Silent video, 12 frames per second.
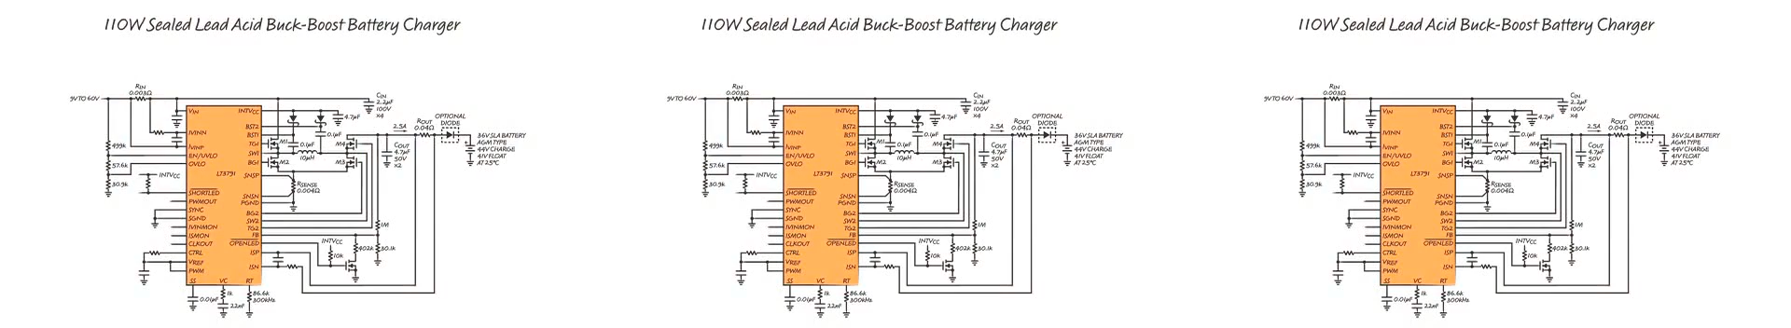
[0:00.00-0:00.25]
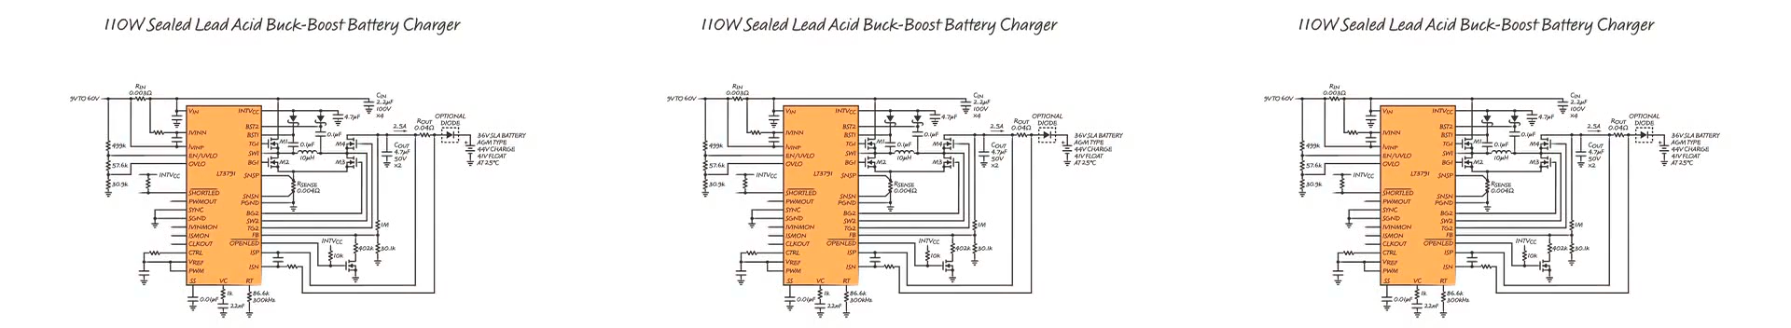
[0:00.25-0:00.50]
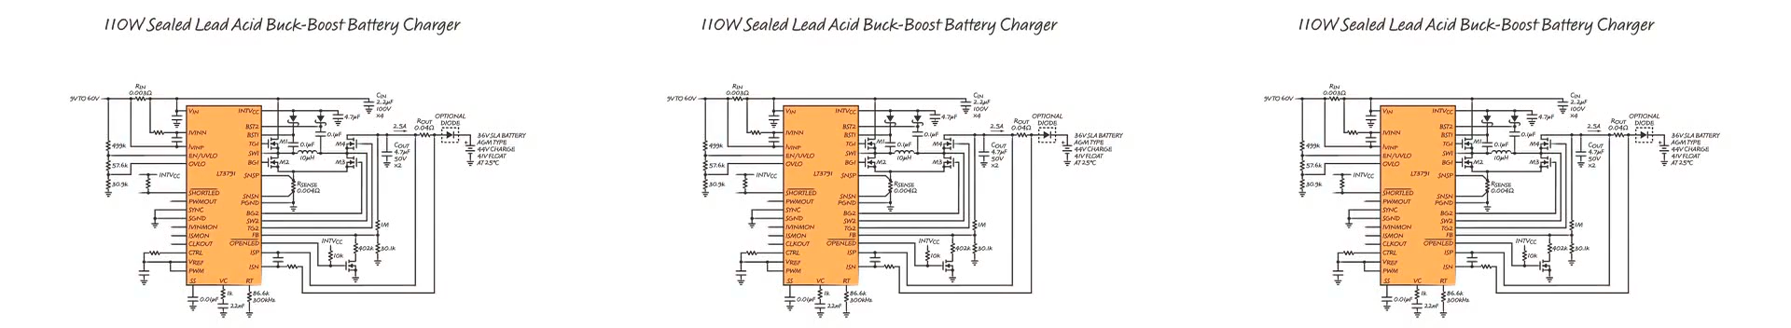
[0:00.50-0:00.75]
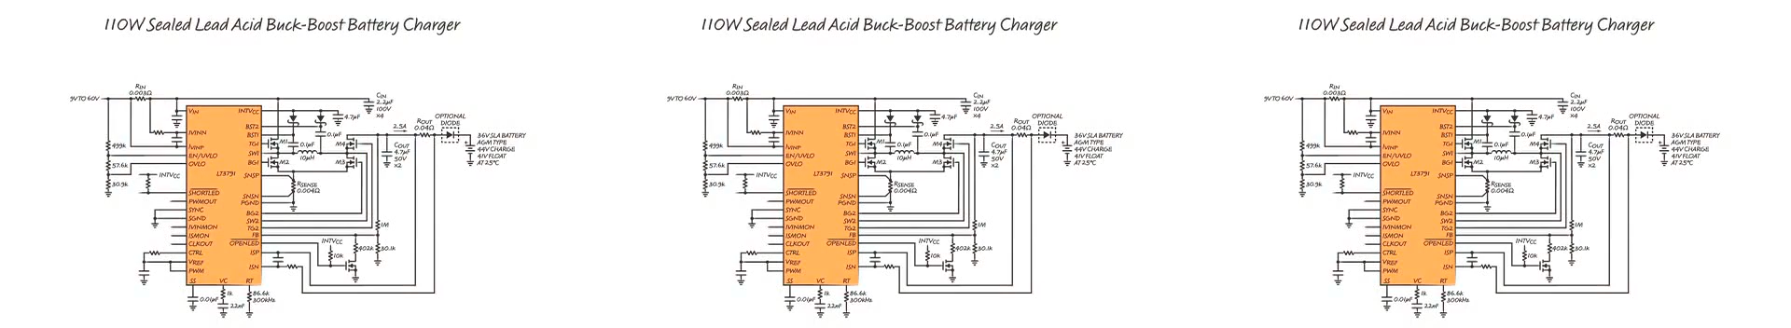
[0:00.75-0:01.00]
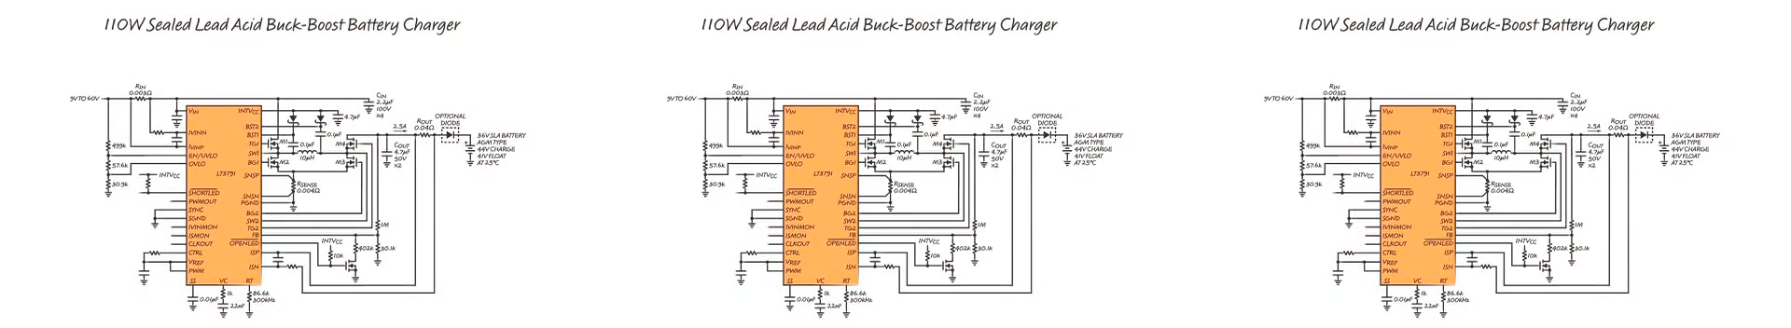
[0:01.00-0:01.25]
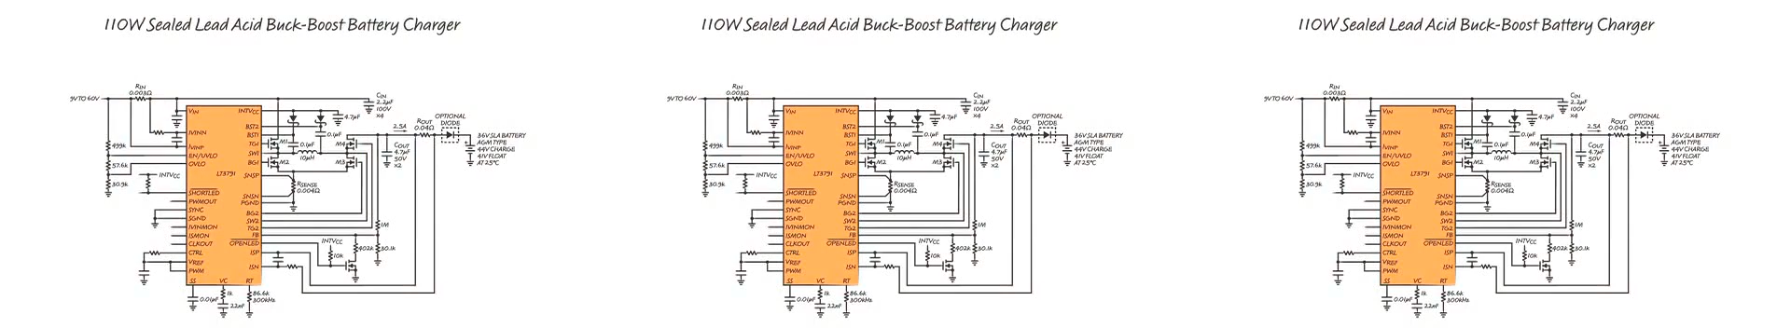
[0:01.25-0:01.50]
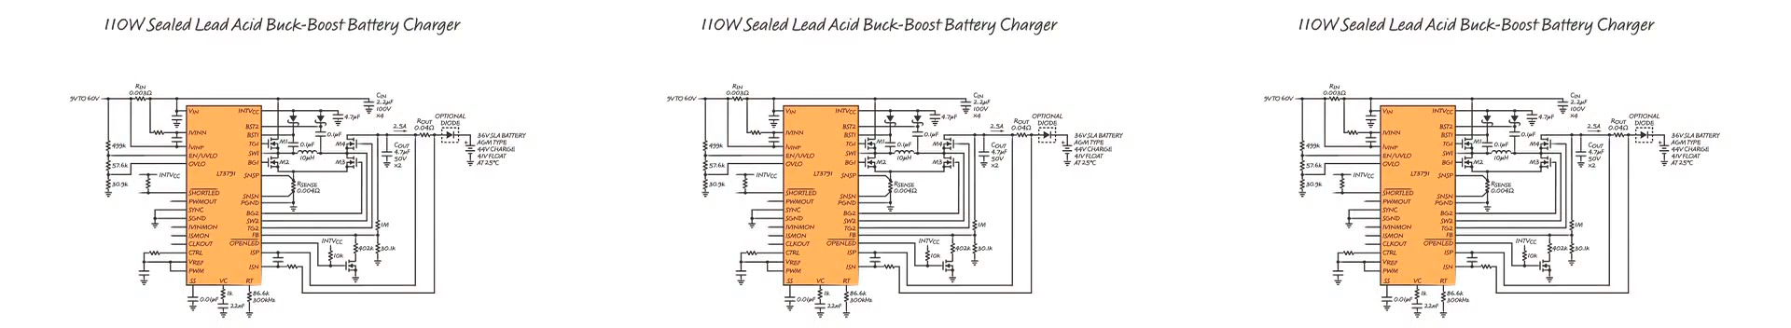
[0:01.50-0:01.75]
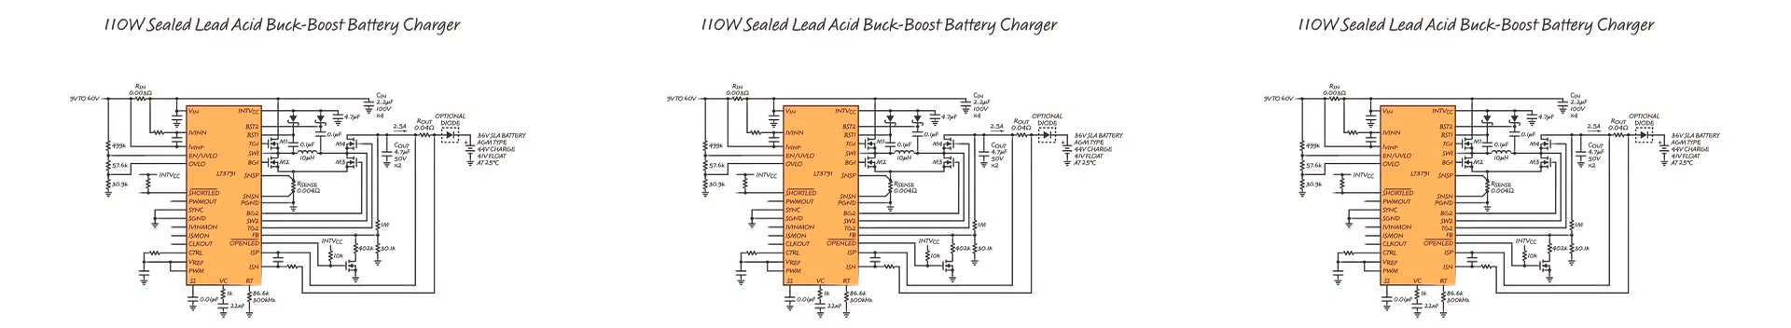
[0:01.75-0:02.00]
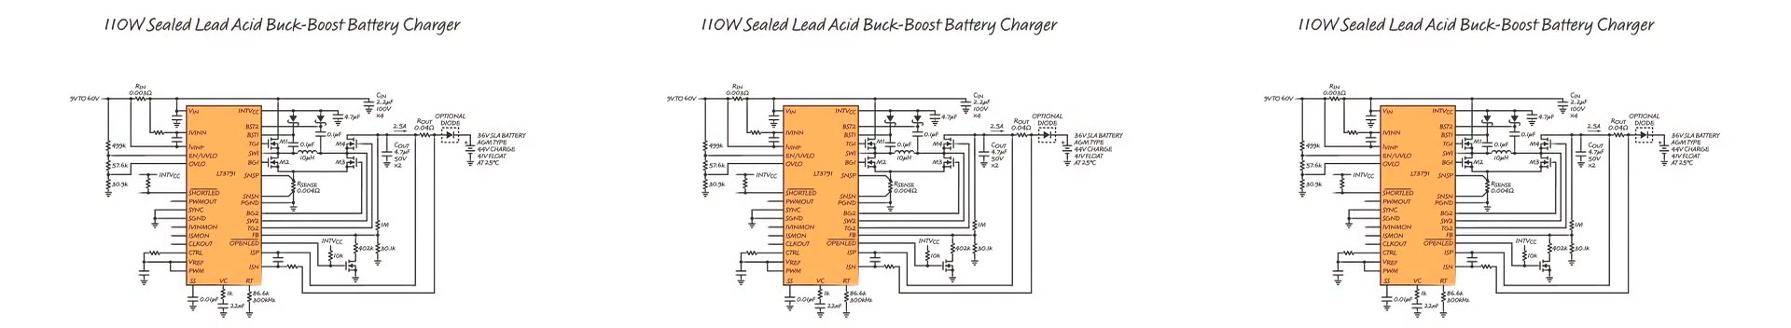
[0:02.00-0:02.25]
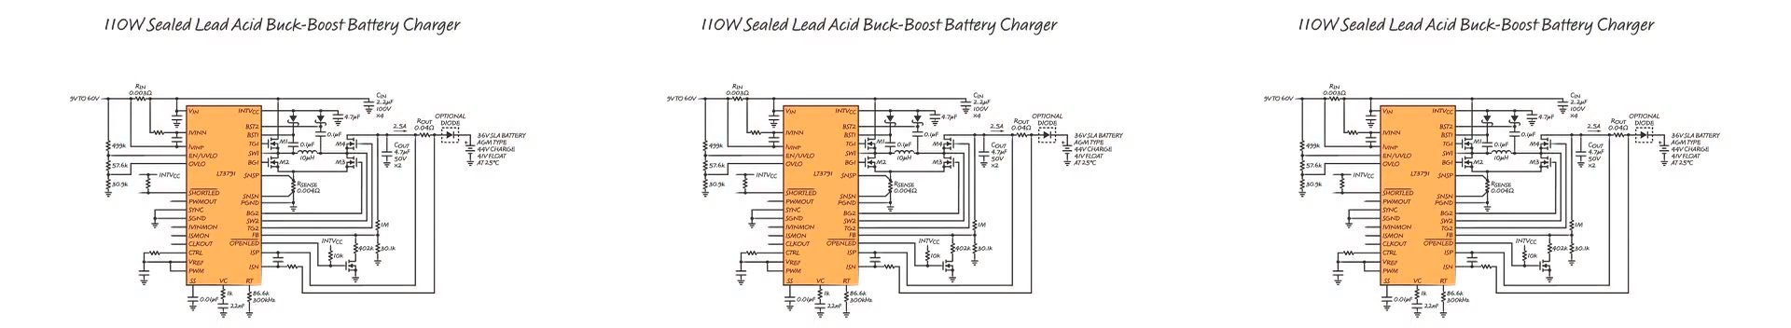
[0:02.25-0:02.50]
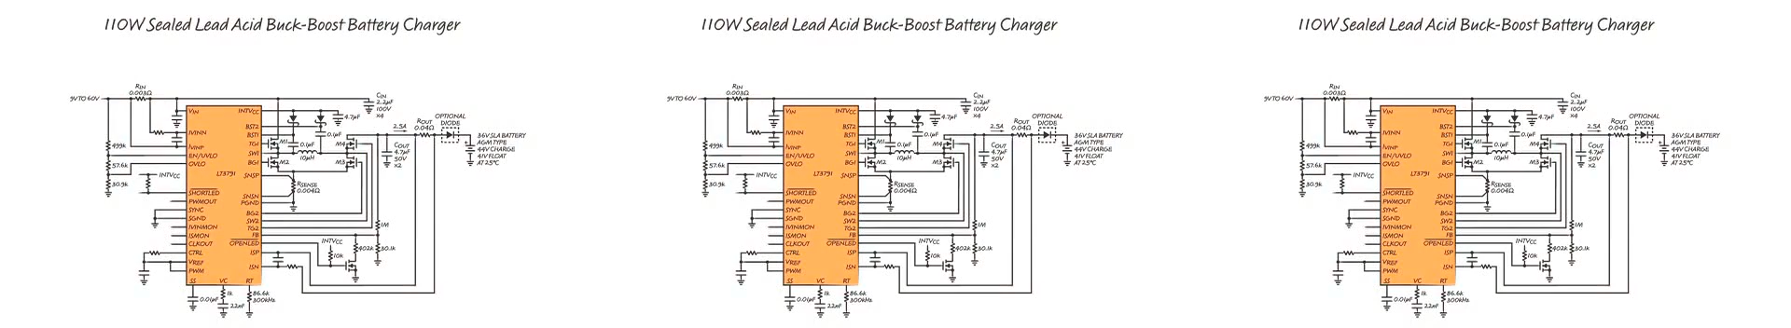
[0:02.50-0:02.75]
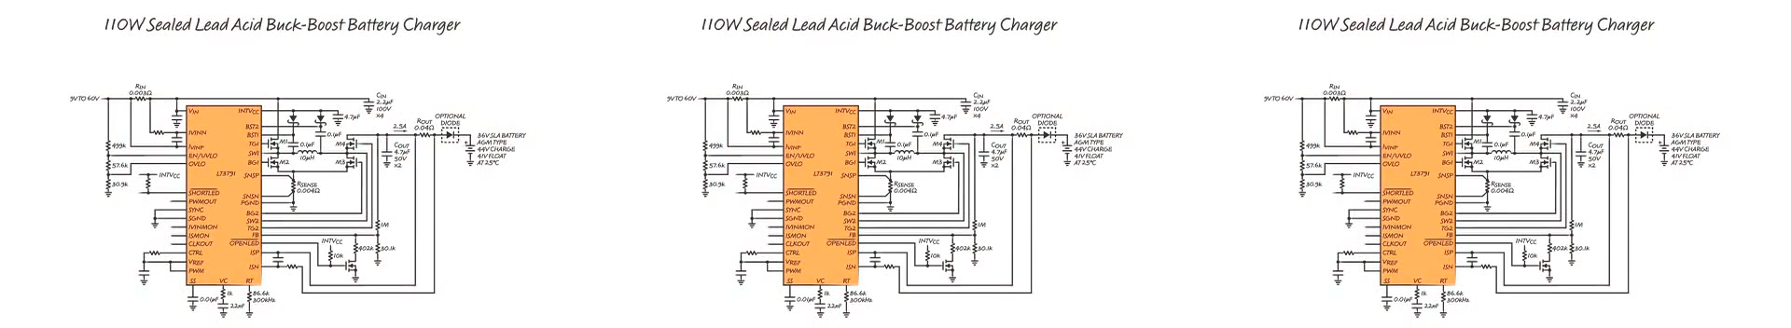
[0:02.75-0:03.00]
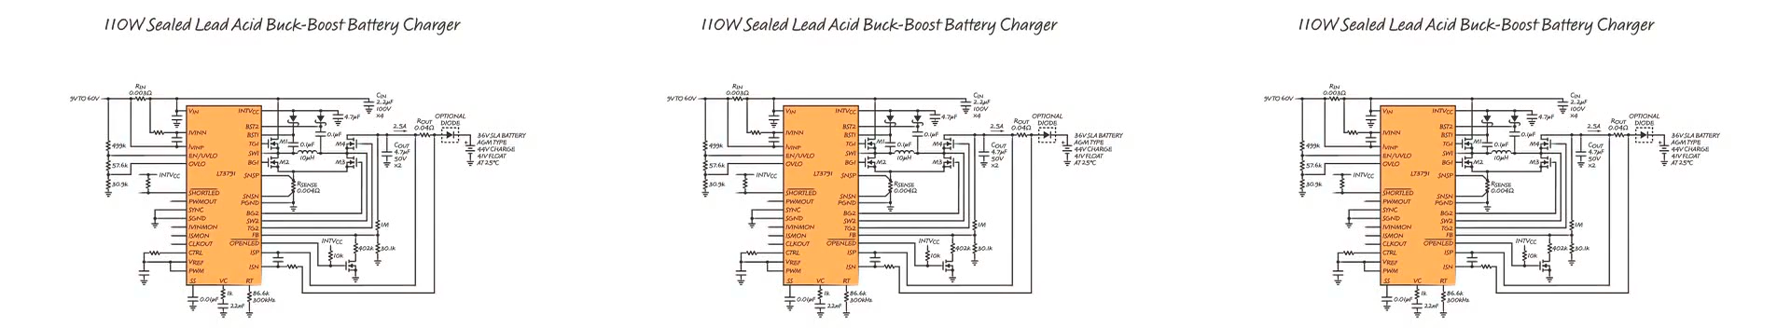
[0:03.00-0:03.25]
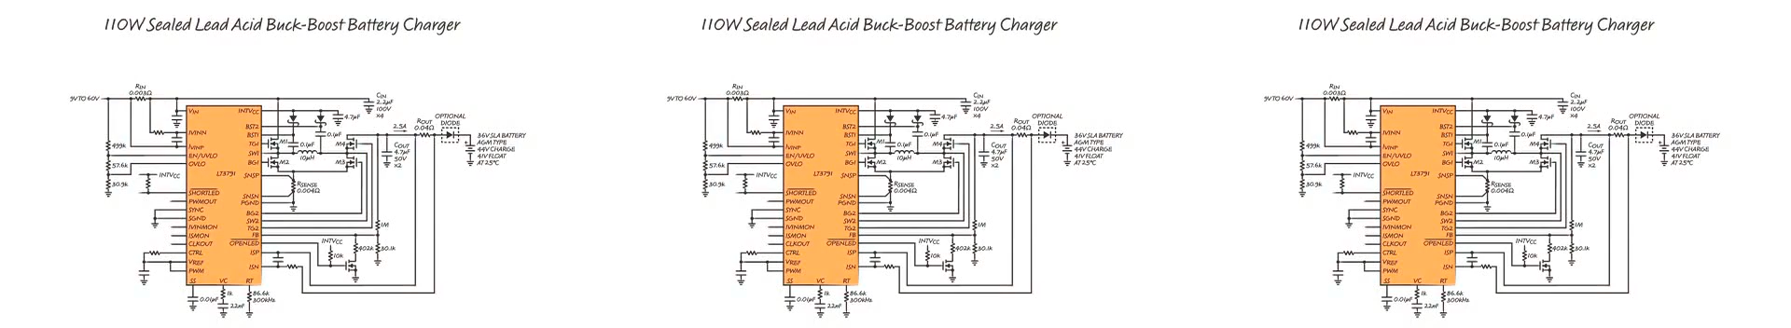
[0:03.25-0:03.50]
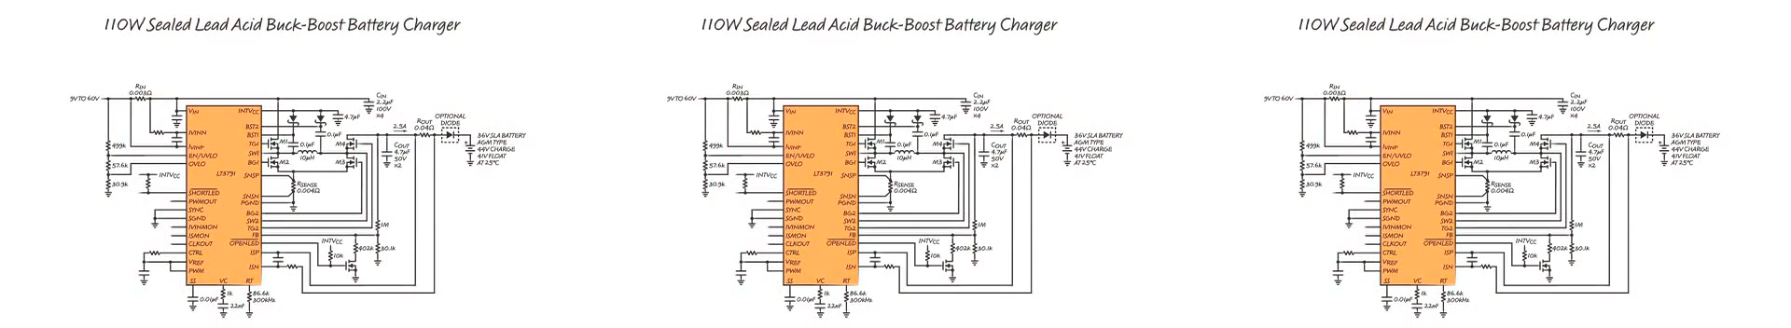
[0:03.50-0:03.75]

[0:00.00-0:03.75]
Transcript: [unreadable: no face in view]